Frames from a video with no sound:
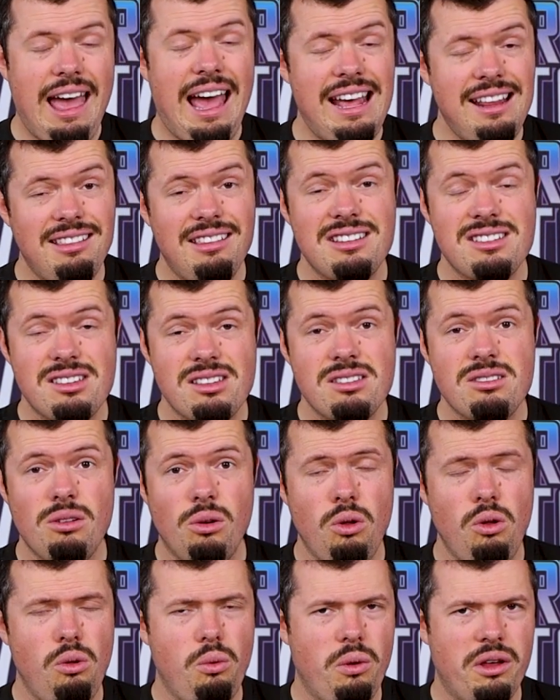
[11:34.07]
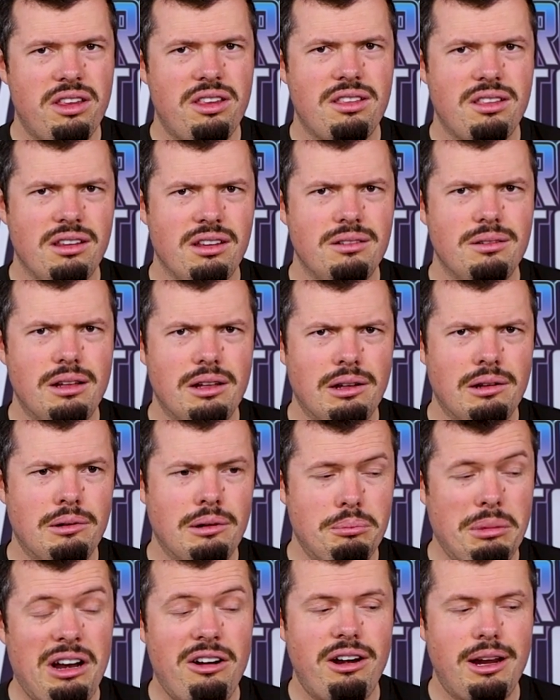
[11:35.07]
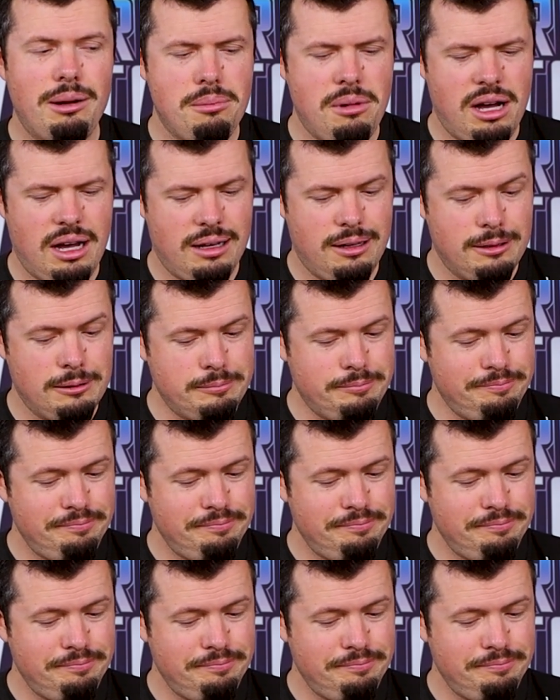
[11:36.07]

And this is all with the bearing in mind,